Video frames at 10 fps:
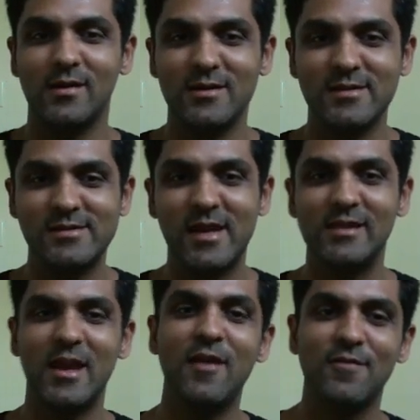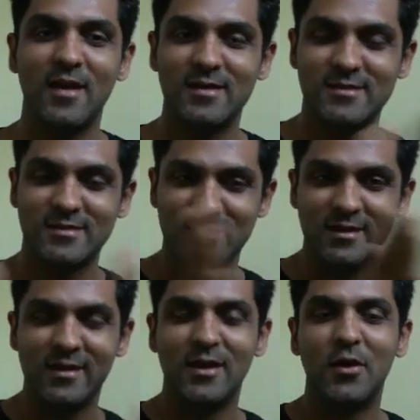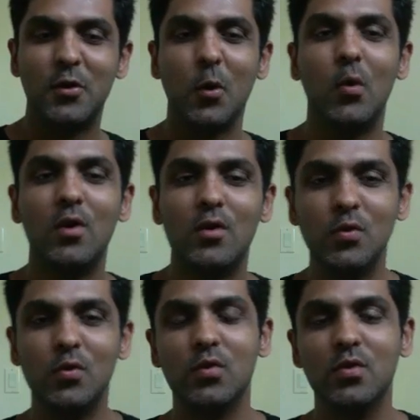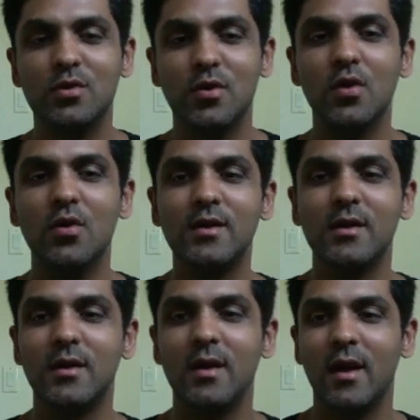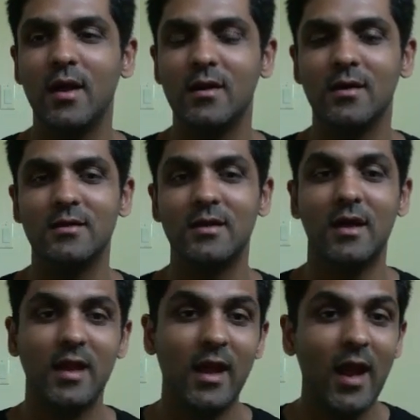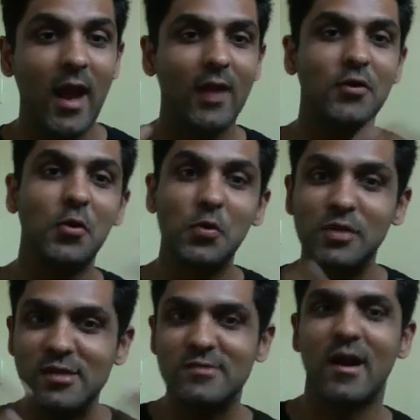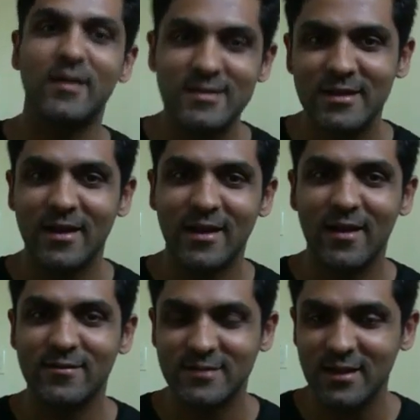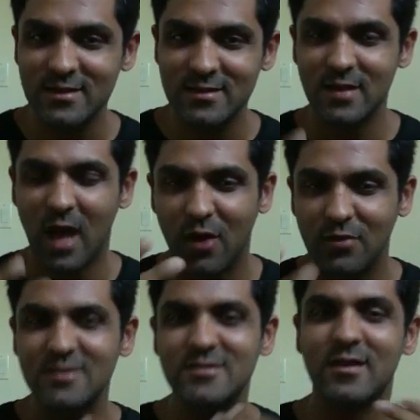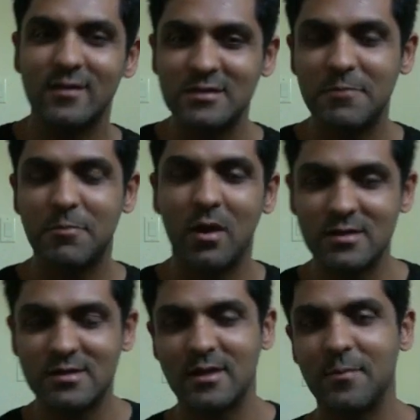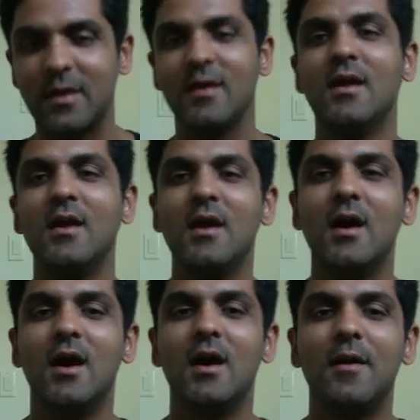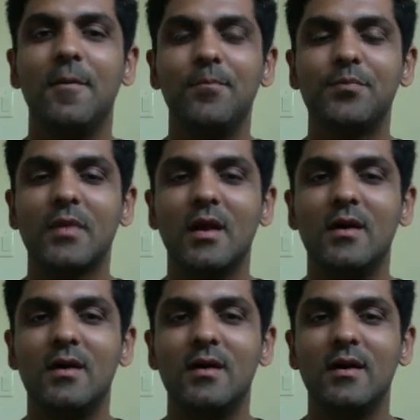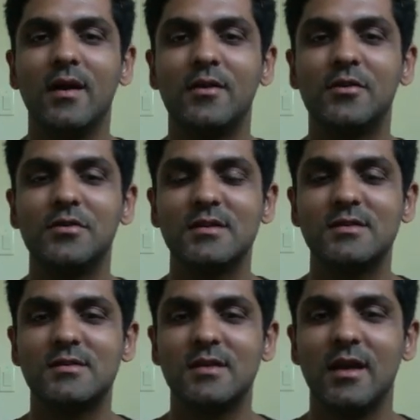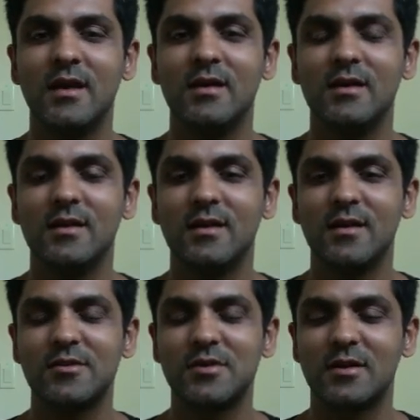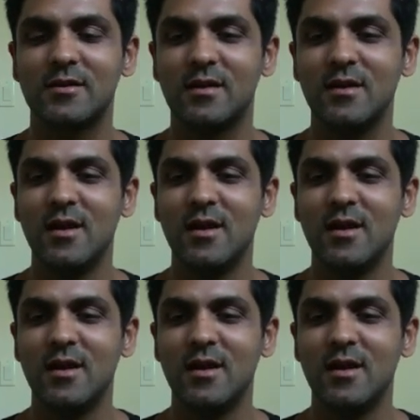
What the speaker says: Sadev has told to Duryodhan, and then he had to do the strategy again. See how the strategy part is coming into this nakshatra.